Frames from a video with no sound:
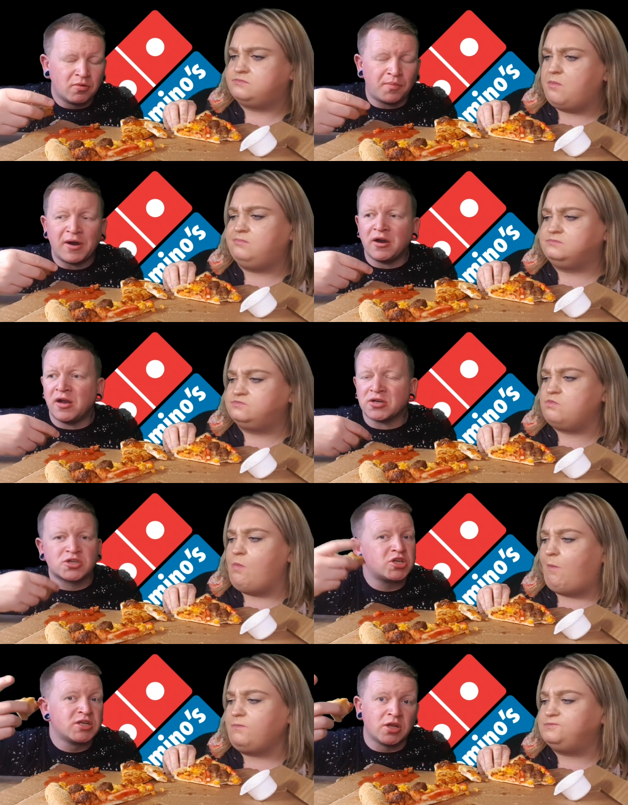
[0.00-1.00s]
Speaker 1: But apparently,
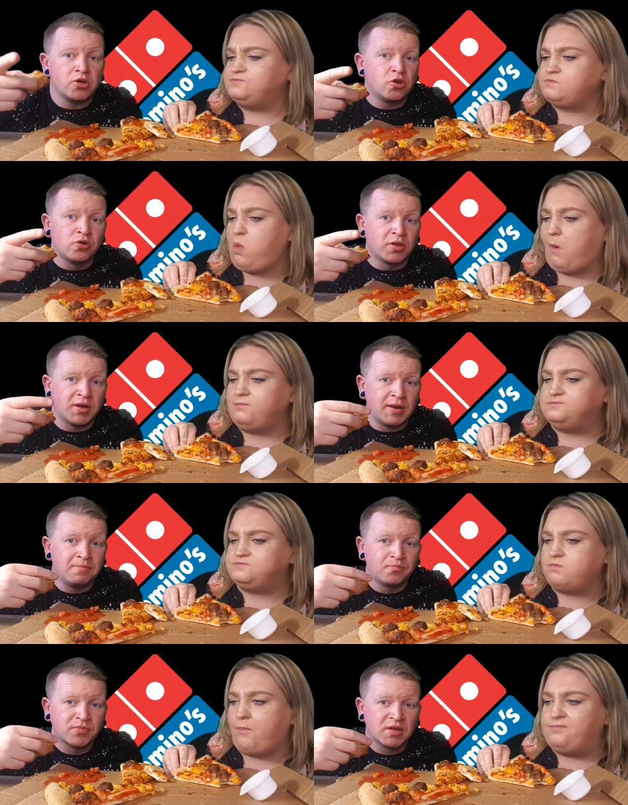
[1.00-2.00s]
like, she's a lot younger than
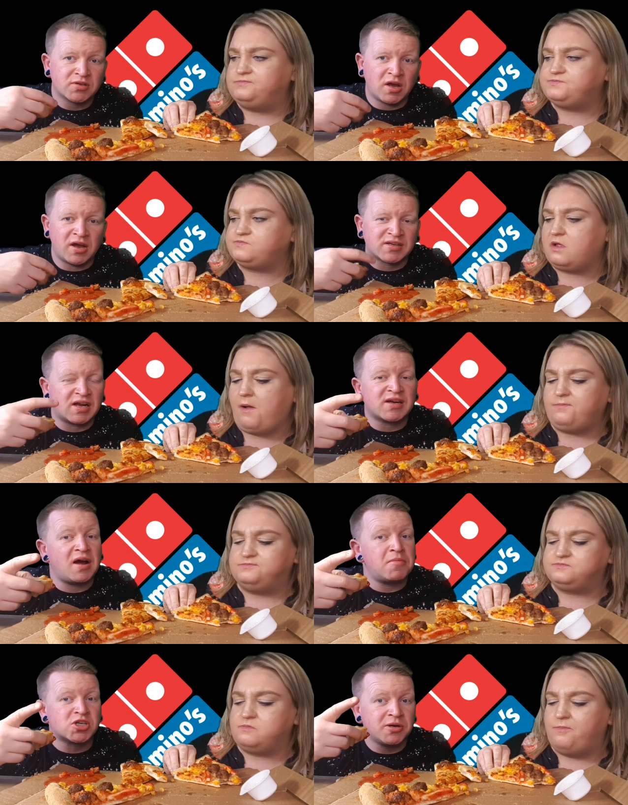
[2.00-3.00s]
him. So I
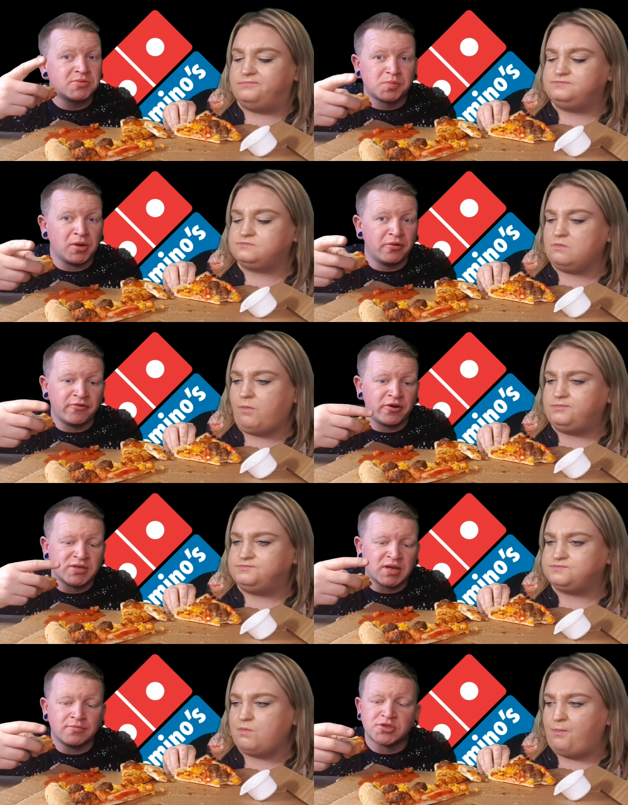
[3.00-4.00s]
can't imagine him splitting up there
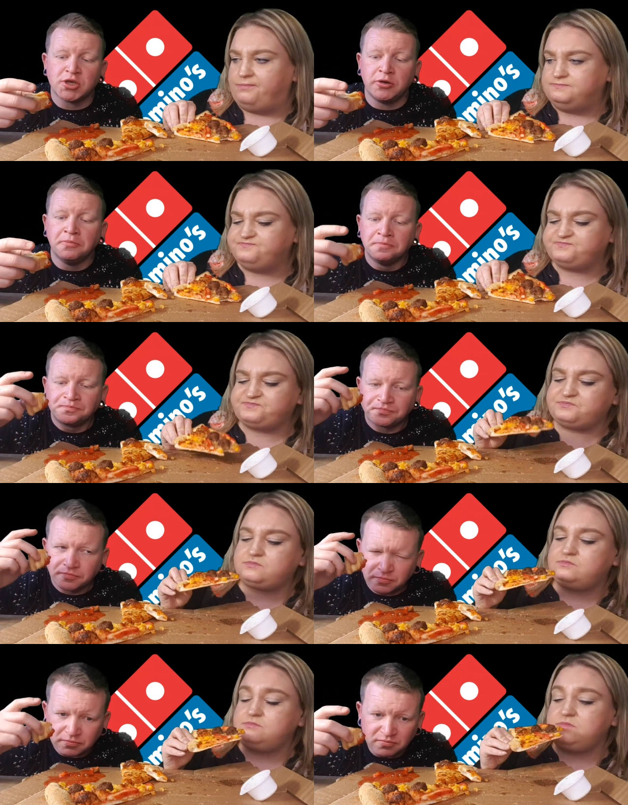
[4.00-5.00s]
anytime soon.
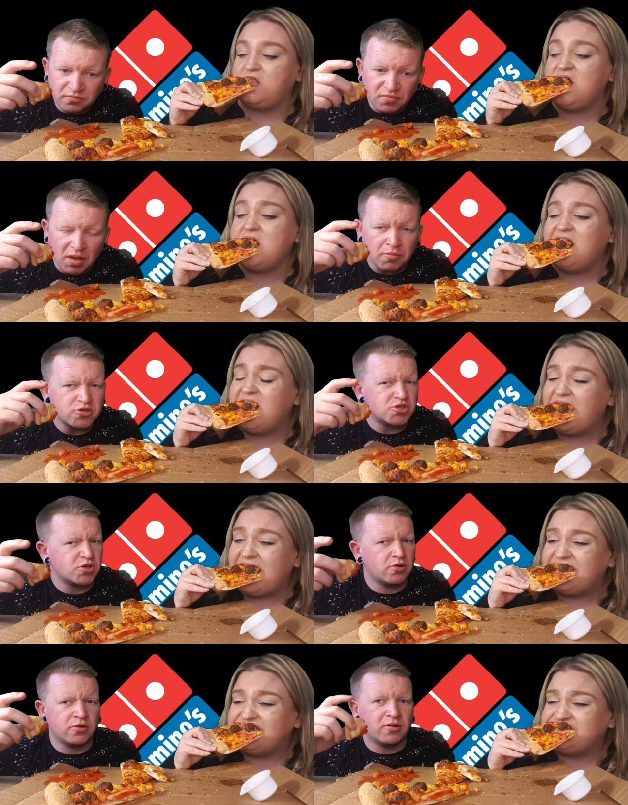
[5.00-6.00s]
It was just